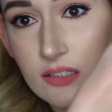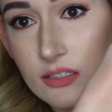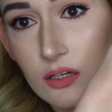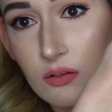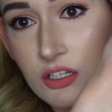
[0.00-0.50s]

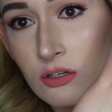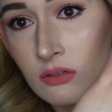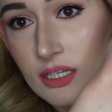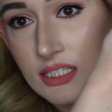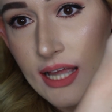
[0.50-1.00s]
so you don't
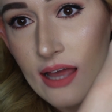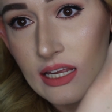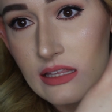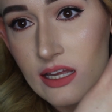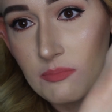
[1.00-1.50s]
really see
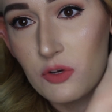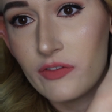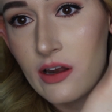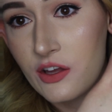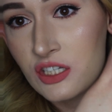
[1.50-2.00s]
anything
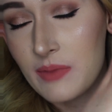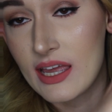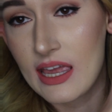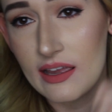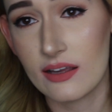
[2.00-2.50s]
moving onto my
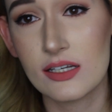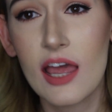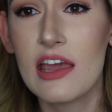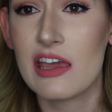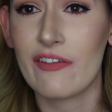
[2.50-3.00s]
hand.
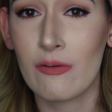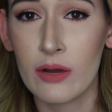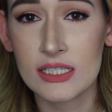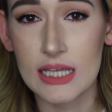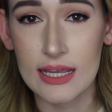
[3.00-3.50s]
If I
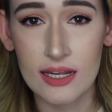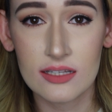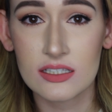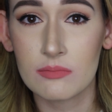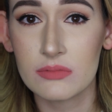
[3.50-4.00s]
was
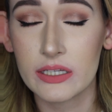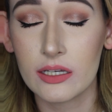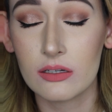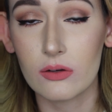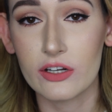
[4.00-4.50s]
eating
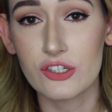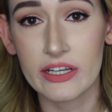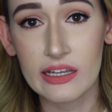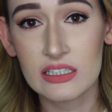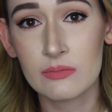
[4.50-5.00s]
something or
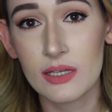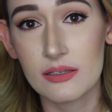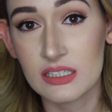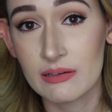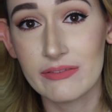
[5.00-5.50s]
drinking something,
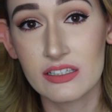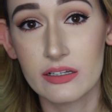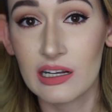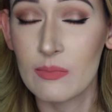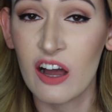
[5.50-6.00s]
some of it's
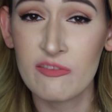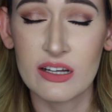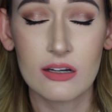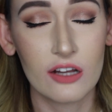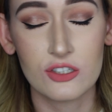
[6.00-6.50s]
gonna come off,
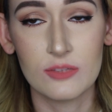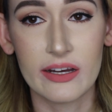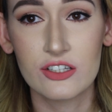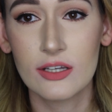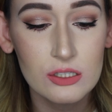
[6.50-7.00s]
but not too
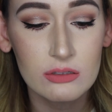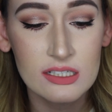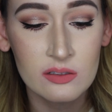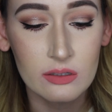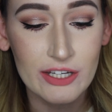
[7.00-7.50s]
much. So it
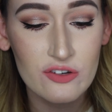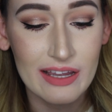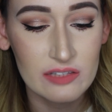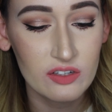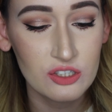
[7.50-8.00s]
doesn't really
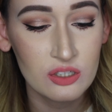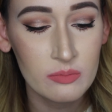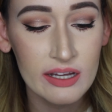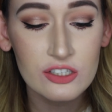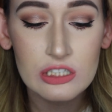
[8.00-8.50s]
transfer too
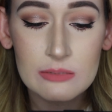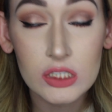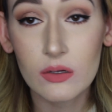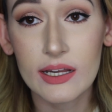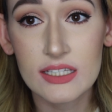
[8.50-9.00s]
much.
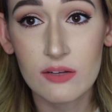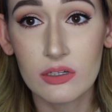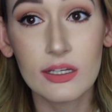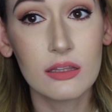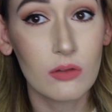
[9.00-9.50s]
So it is a
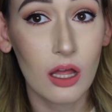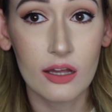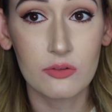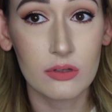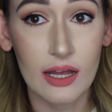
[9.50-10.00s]
really
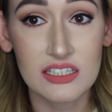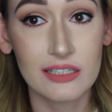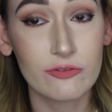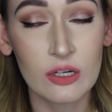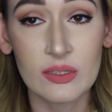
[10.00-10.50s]
long
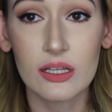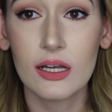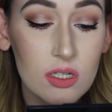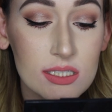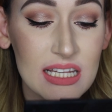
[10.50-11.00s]
lasting formula.
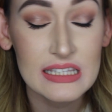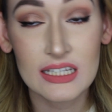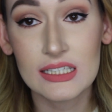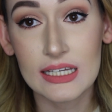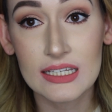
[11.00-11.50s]
Since
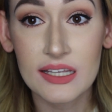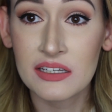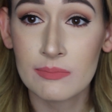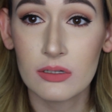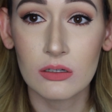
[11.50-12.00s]
this is a
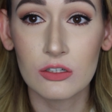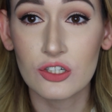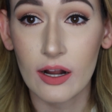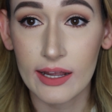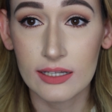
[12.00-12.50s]
typical
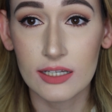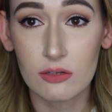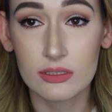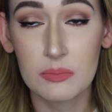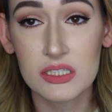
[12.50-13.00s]
dry and
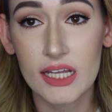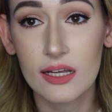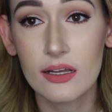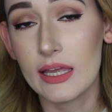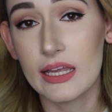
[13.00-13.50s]
liquid
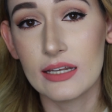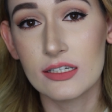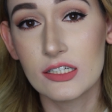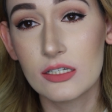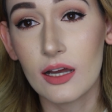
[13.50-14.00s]
lipstick,
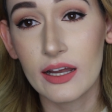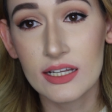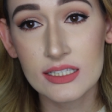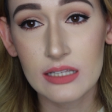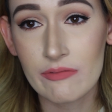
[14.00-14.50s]
it
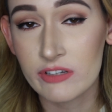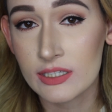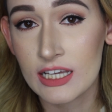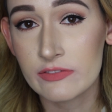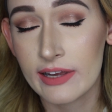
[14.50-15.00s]
does
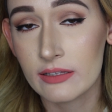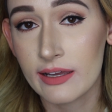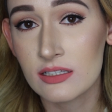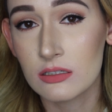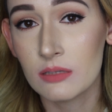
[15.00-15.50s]
emphasize fine
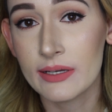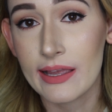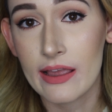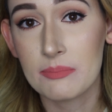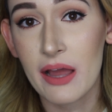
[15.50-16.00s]
lines a little bit
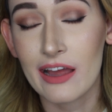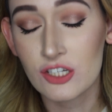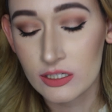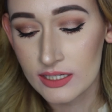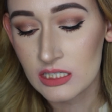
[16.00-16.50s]
and
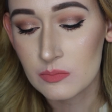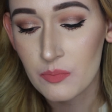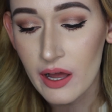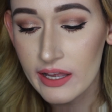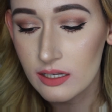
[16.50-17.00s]
patchiness,
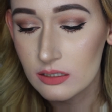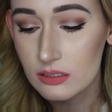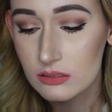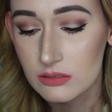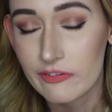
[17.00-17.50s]
but
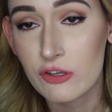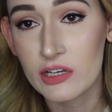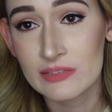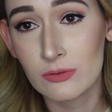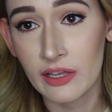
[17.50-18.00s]
if you
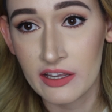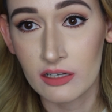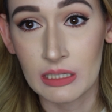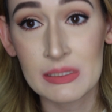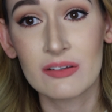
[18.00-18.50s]
exfoliate
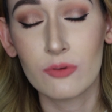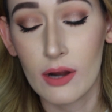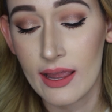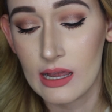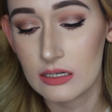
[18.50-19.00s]
your lips
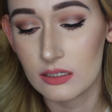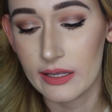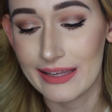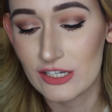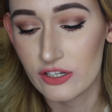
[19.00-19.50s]
beforehand,
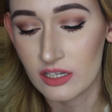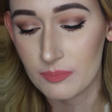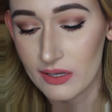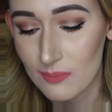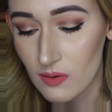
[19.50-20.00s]
it shouldn't
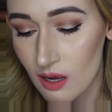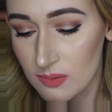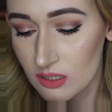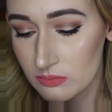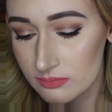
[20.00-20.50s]
be a
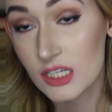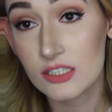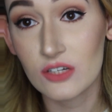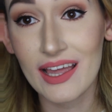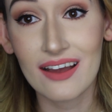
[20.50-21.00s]
problem.
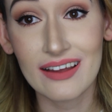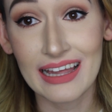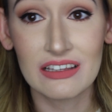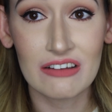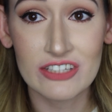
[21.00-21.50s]
So yeah,
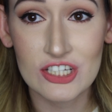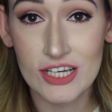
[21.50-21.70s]
I love this